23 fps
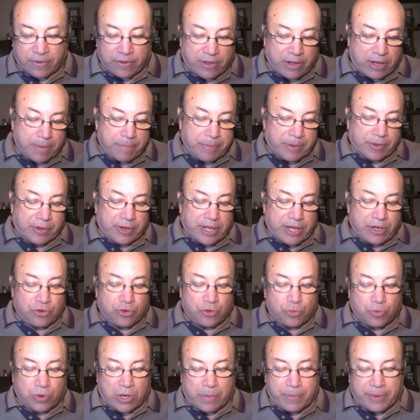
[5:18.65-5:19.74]
the ability
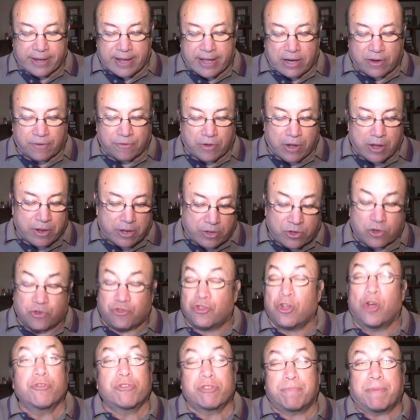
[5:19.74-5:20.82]
to coming out of the
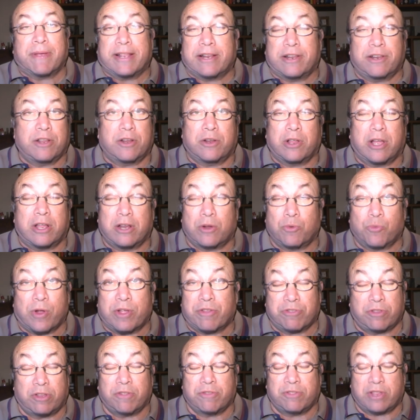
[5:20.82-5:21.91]
show speed in a
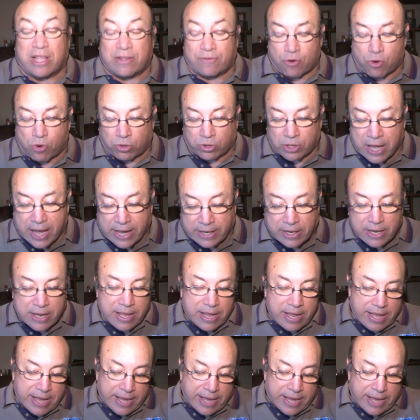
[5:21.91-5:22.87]
race that doesn't have a whole lot.